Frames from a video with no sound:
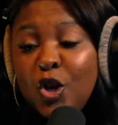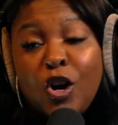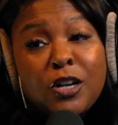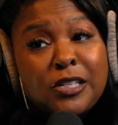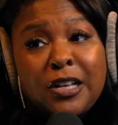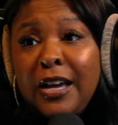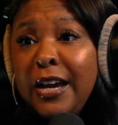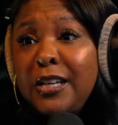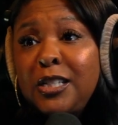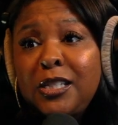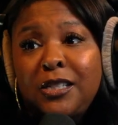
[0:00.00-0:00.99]
arts class.
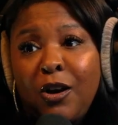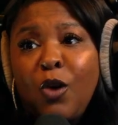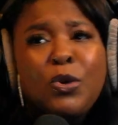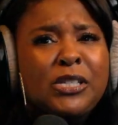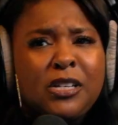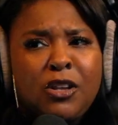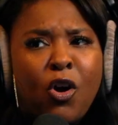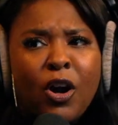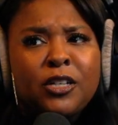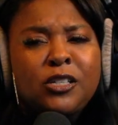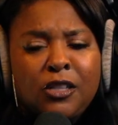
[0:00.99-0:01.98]
Always in the
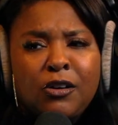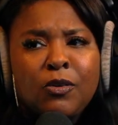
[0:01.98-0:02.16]
arts, though.